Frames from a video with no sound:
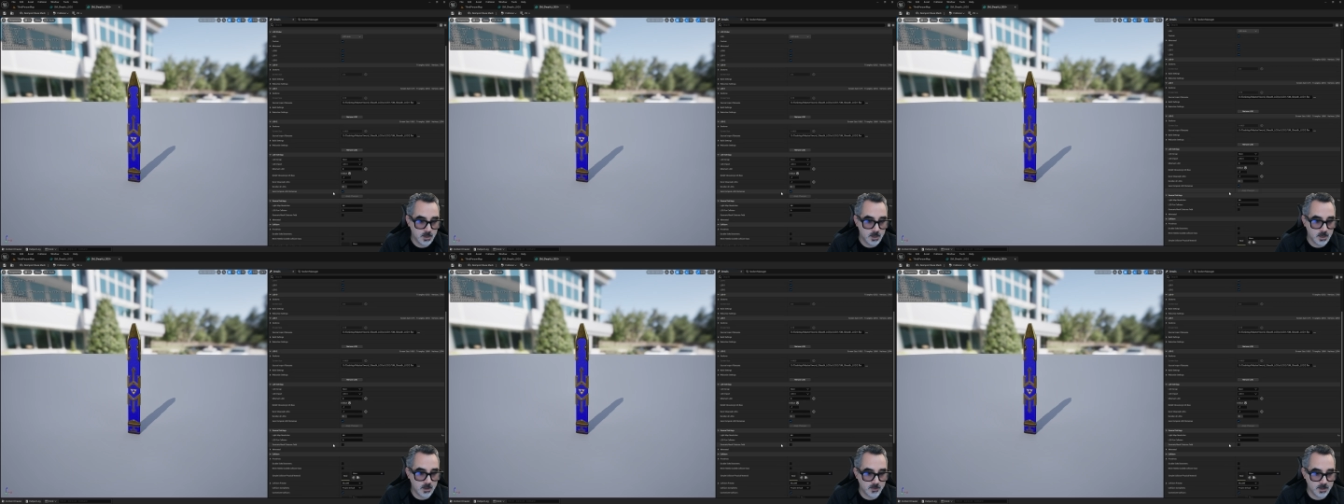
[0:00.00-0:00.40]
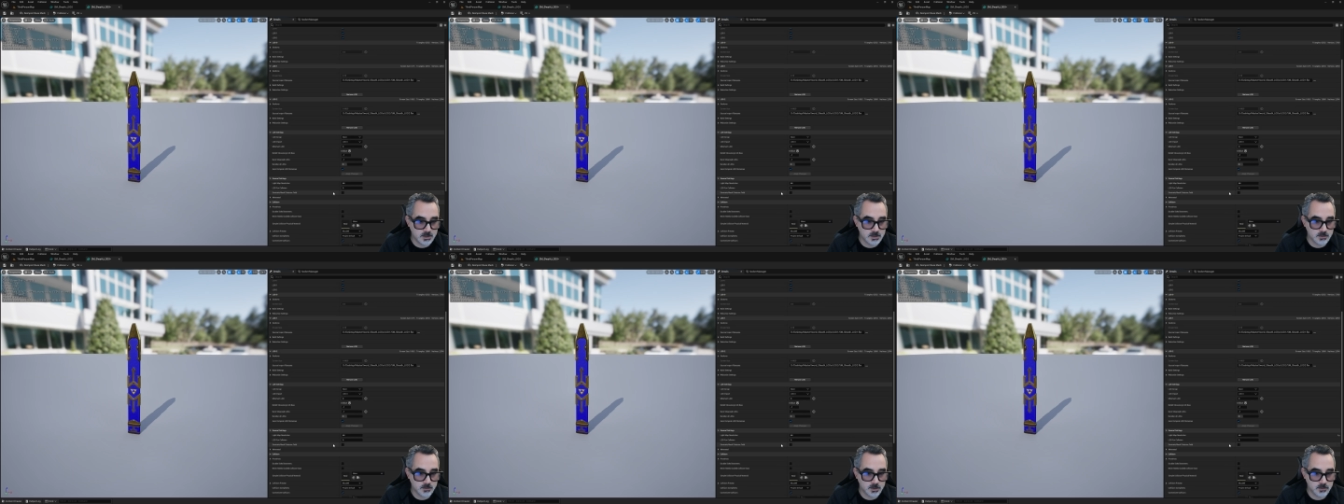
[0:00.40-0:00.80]
And that is
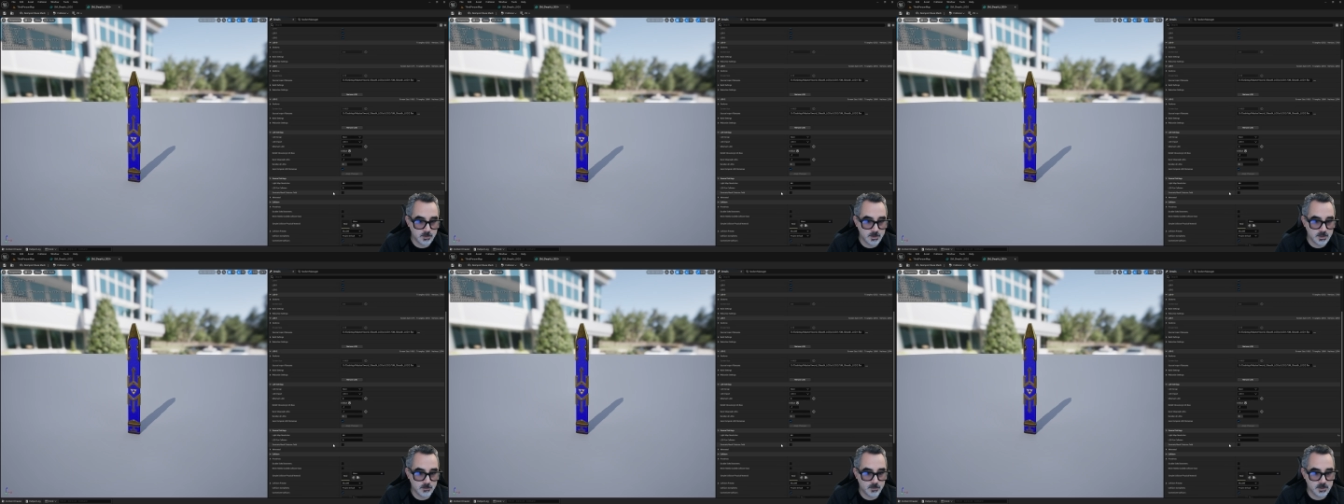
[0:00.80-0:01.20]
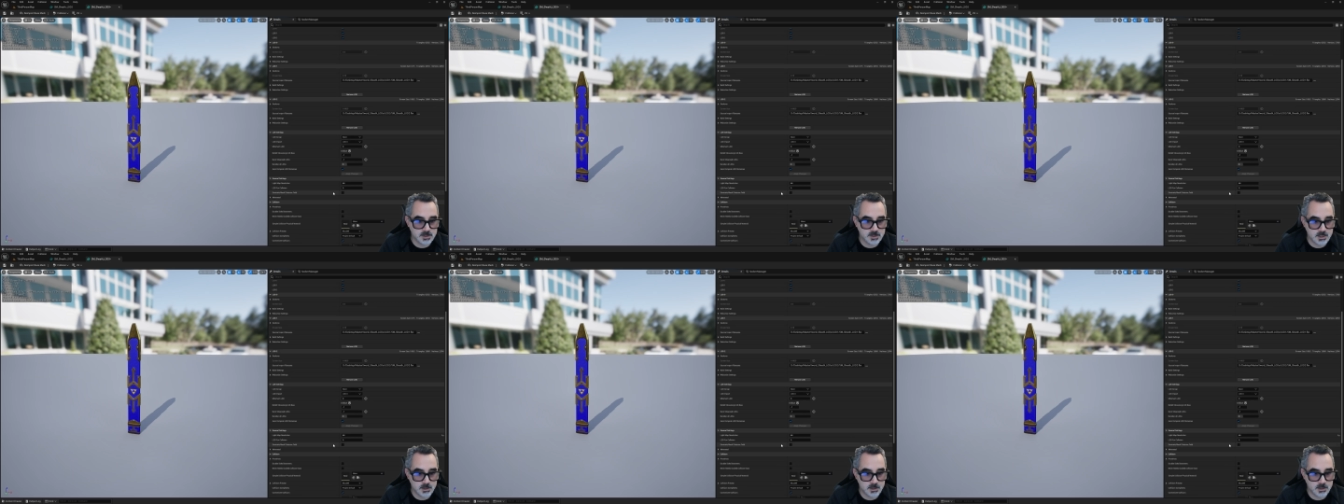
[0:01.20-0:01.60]
going to be the
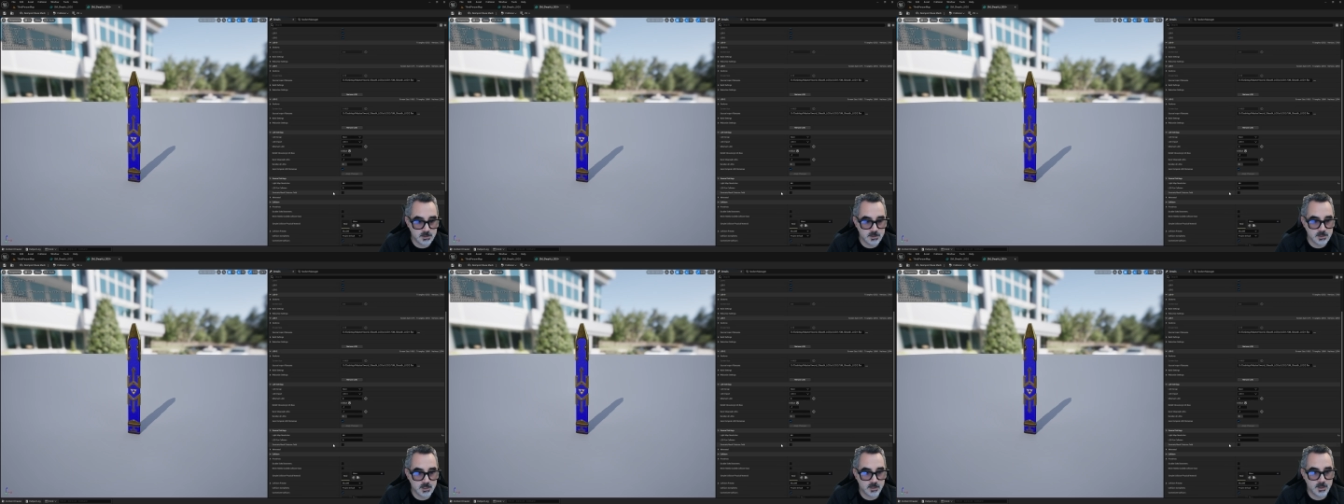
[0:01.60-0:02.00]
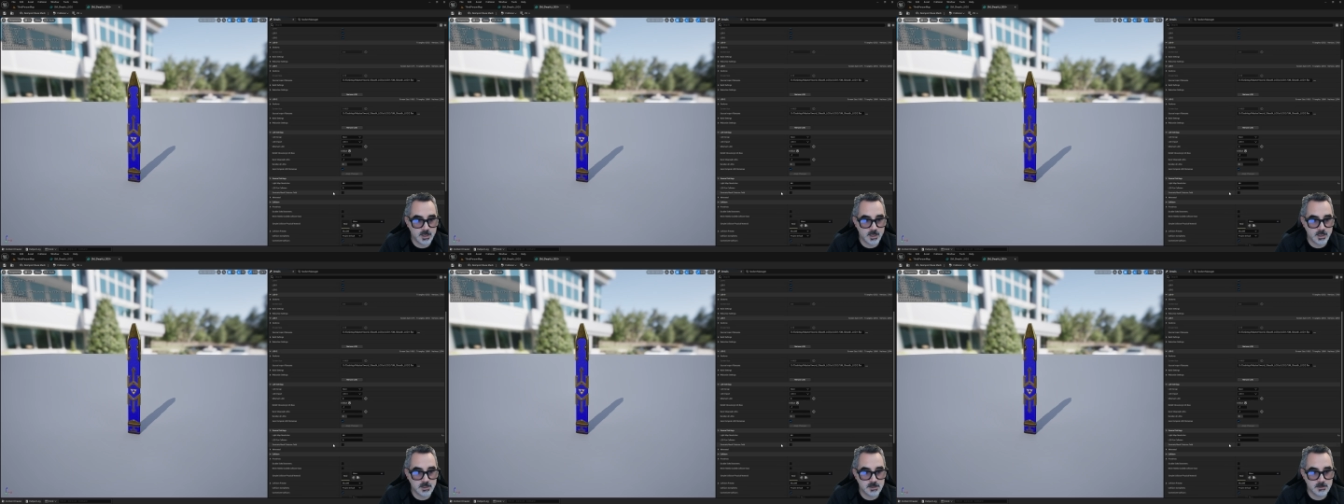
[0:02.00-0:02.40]
percentage
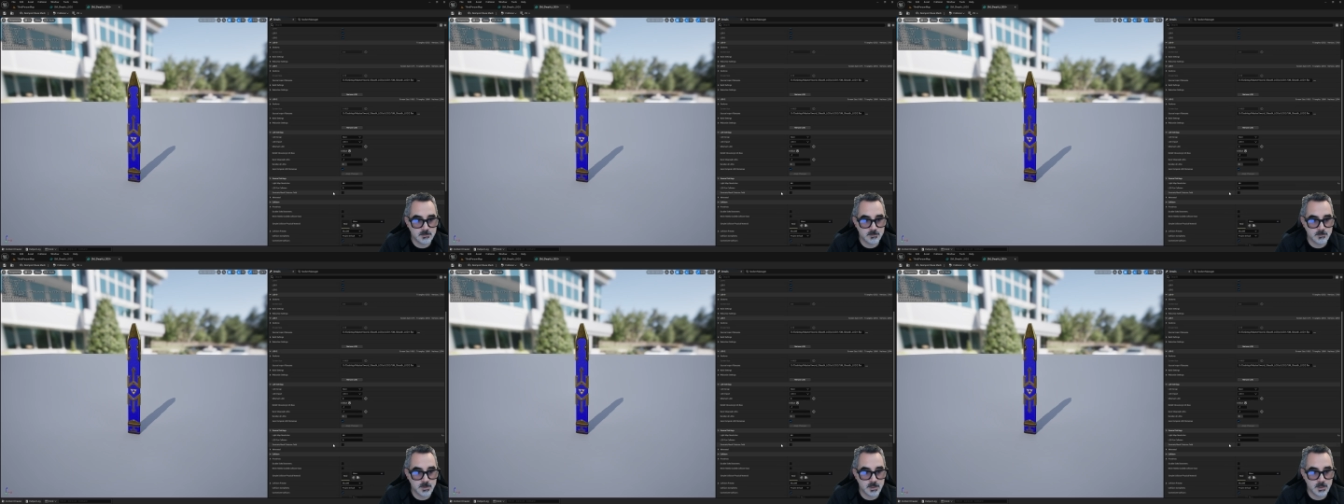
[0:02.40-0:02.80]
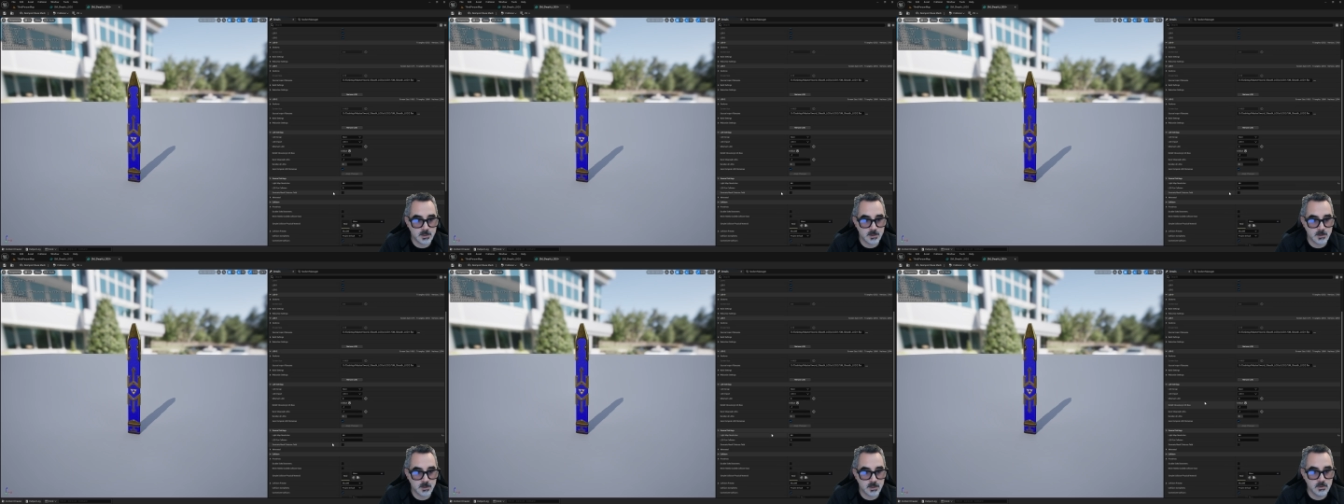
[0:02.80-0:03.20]
that is
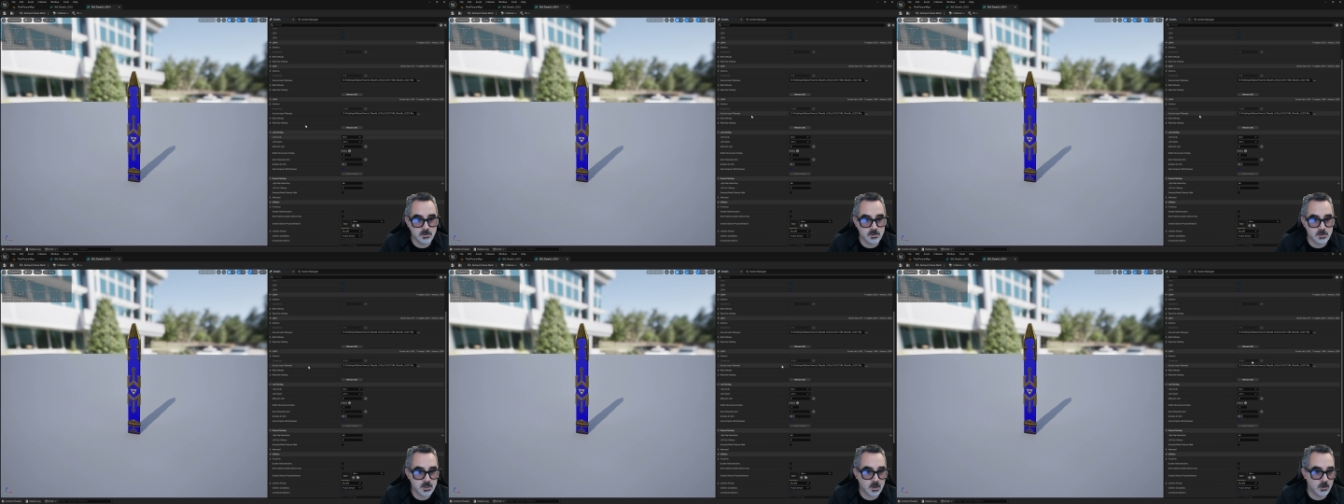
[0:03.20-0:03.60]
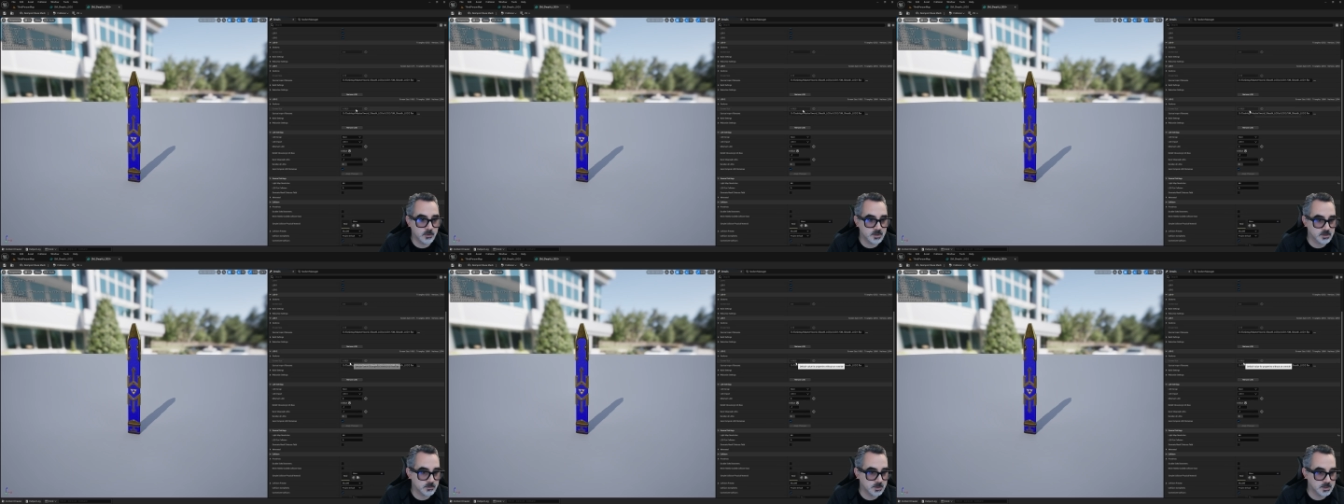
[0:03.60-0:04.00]
being used on
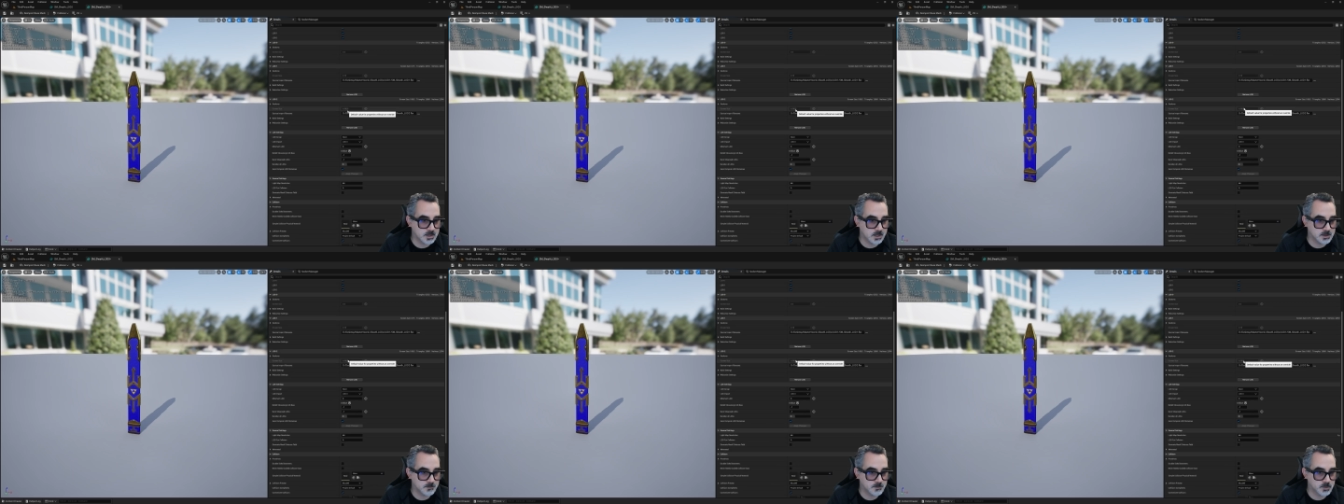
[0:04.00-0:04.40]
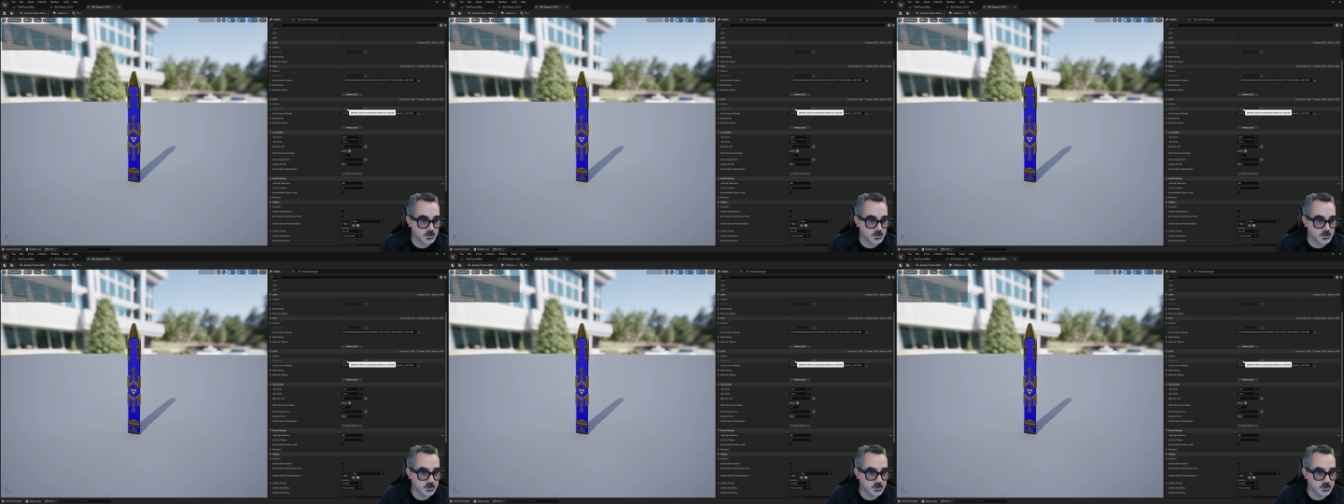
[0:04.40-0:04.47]
the screen size.